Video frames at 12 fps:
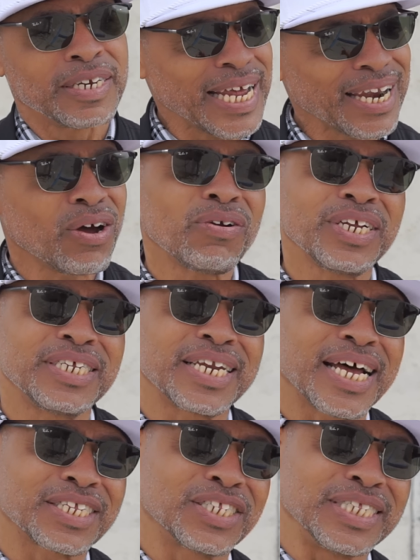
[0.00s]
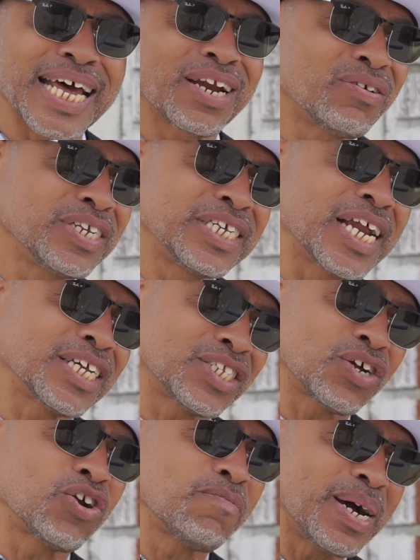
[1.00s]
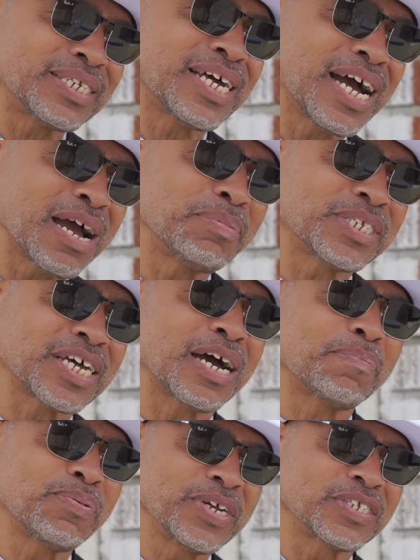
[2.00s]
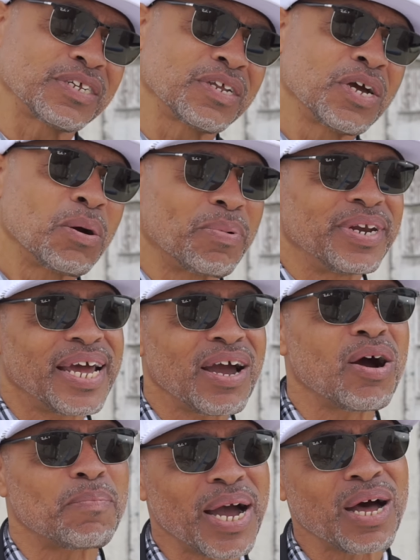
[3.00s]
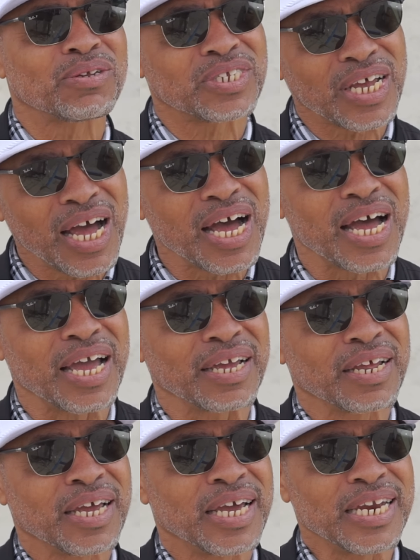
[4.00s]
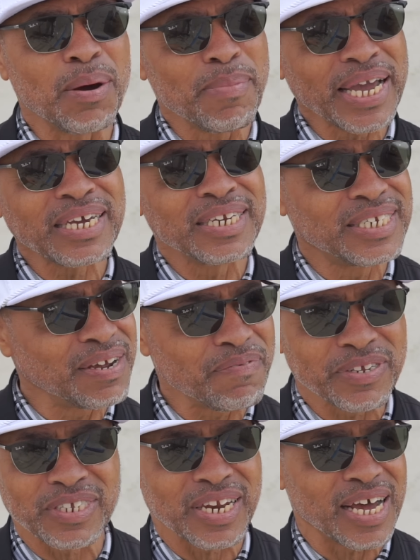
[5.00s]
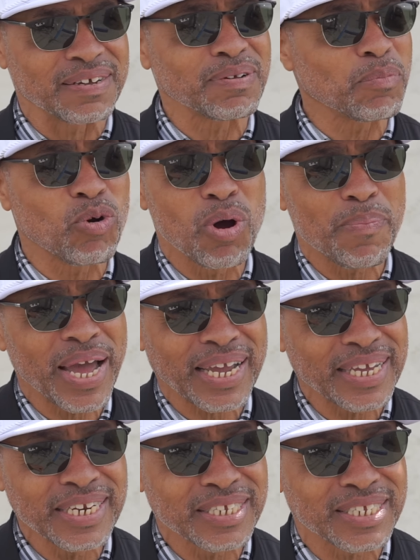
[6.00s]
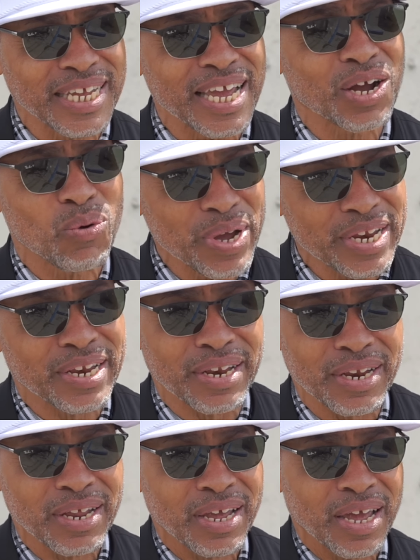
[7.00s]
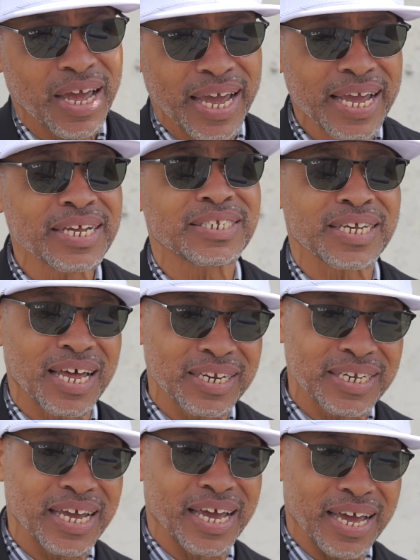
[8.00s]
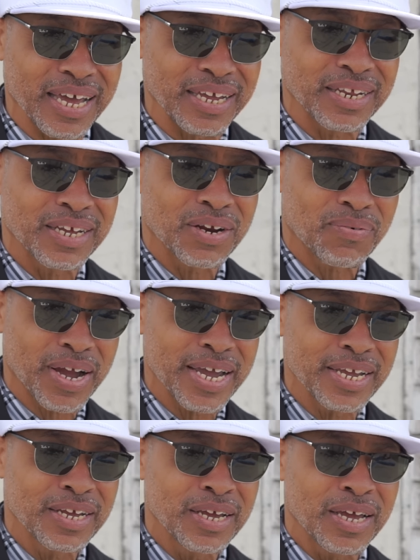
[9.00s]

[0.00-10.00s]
Not only did I serve my time inside prison, but now I'm outside. And I'm making a difference in lives. I'm going back into San Quentin and Soledad, right?